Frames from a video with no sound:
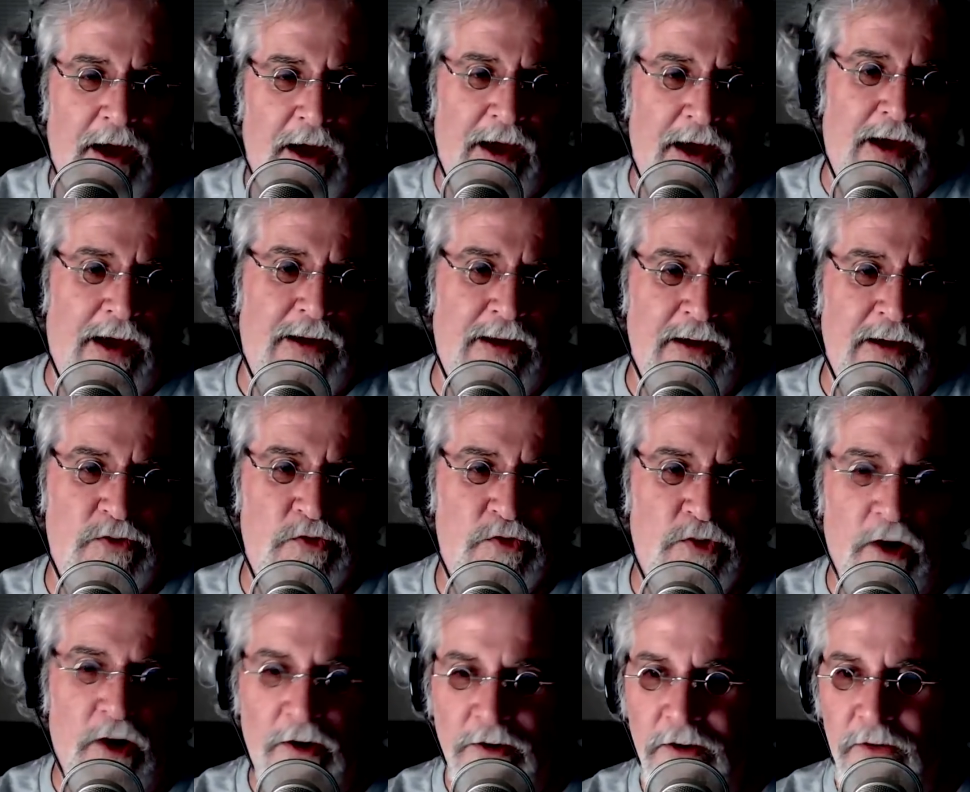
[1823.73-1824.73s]
And it
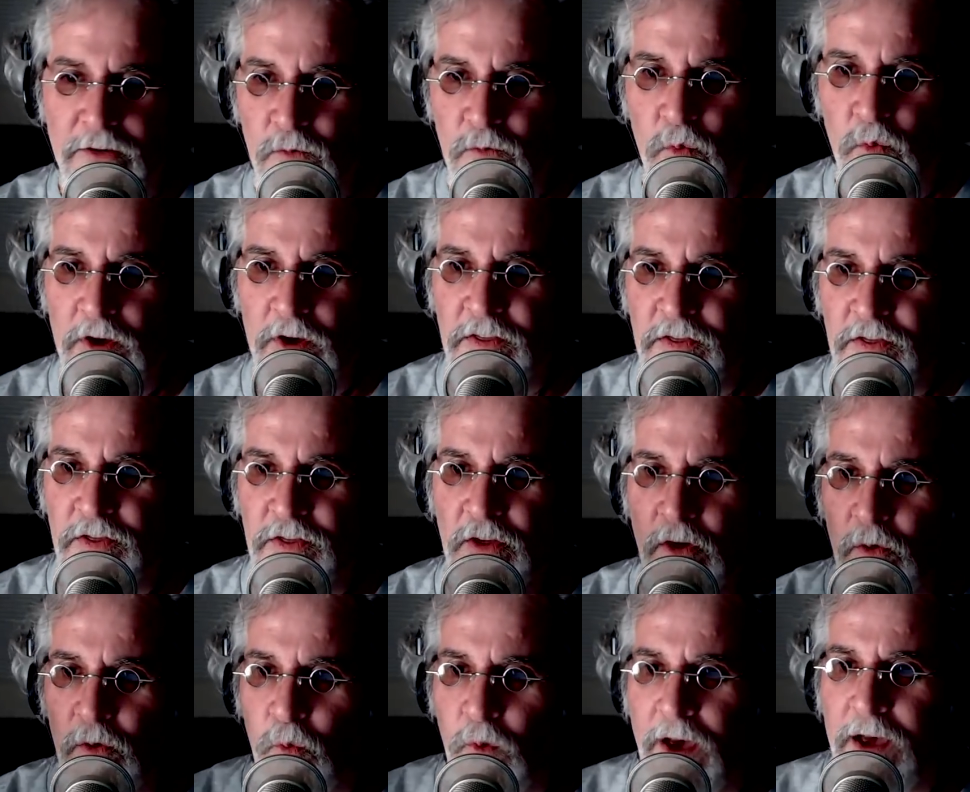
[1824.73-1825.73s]
started with
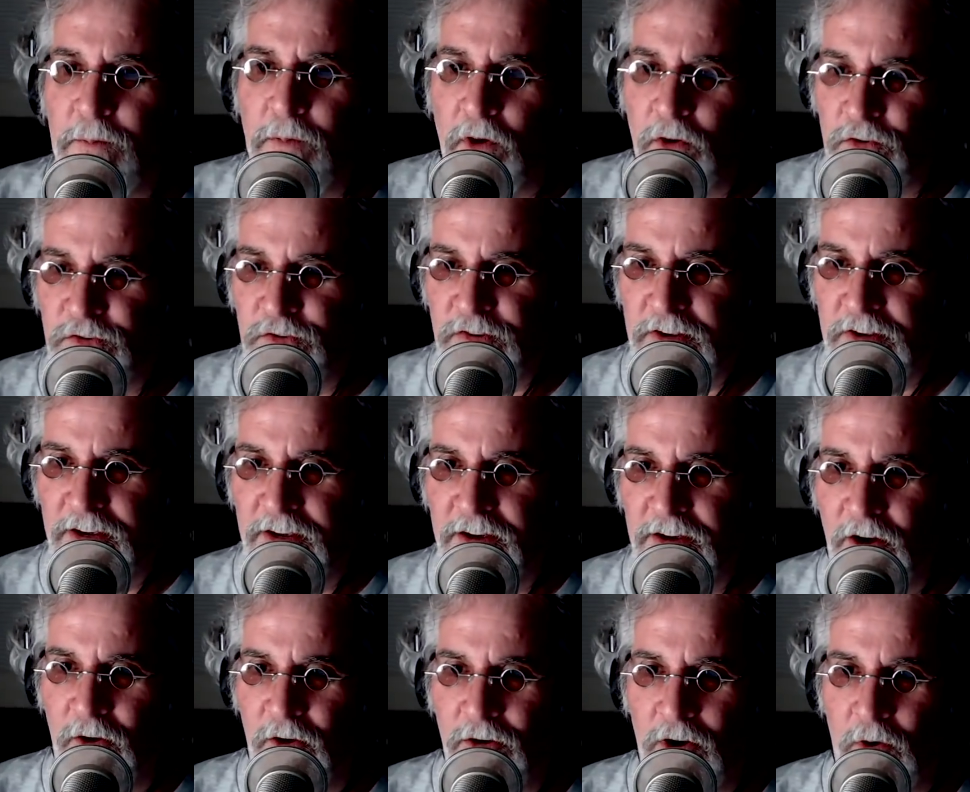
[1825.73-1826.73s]
the Waymo
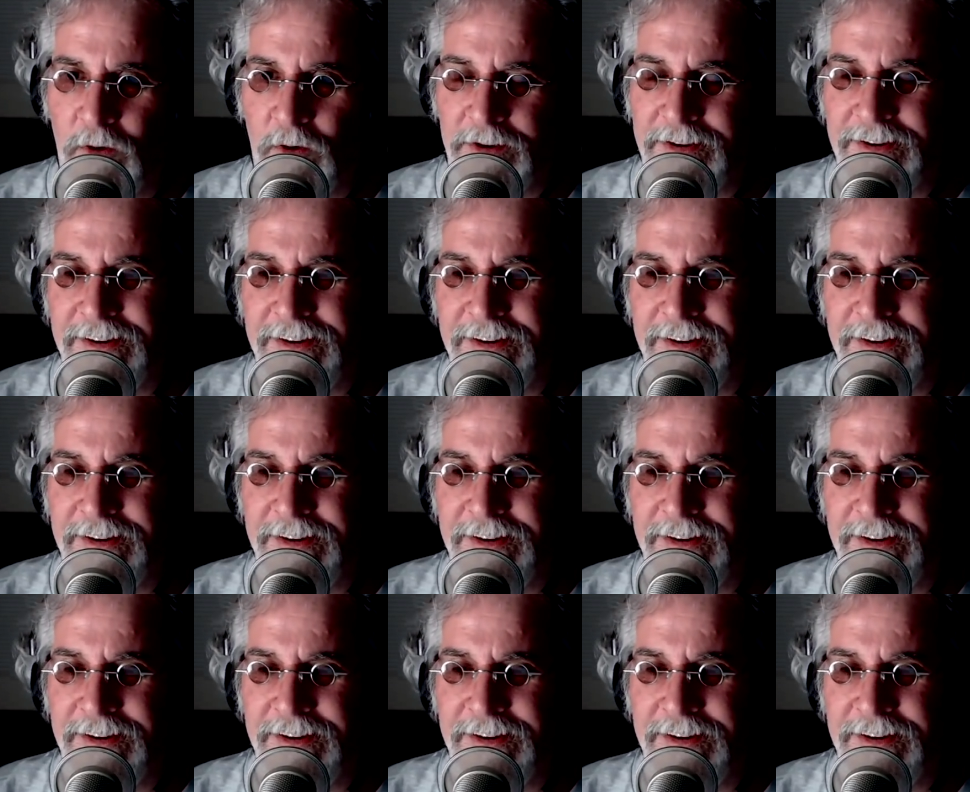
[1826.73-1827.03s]
CEO going,